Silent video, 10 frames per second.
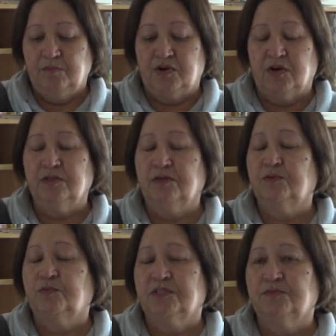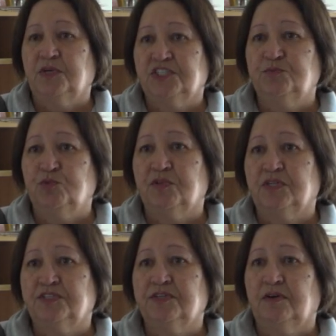But I knew it was much more
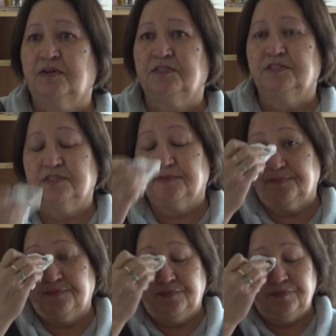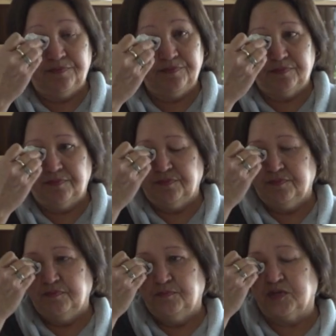than sinus,
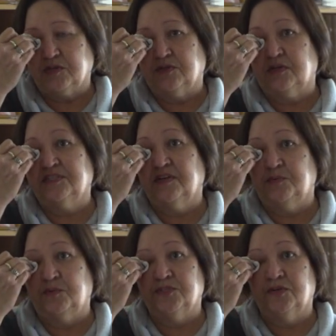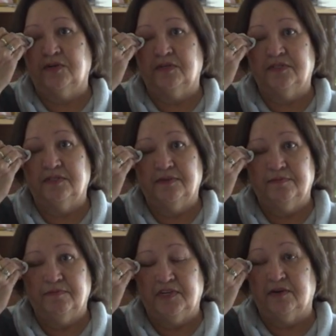because I suffer with sinus
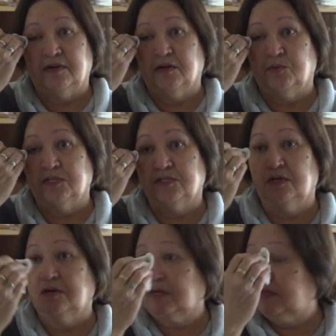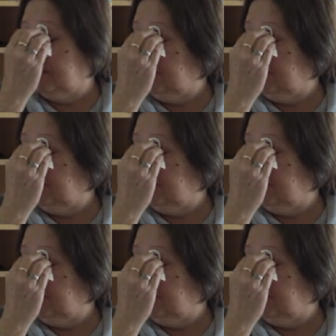and I know what it's like.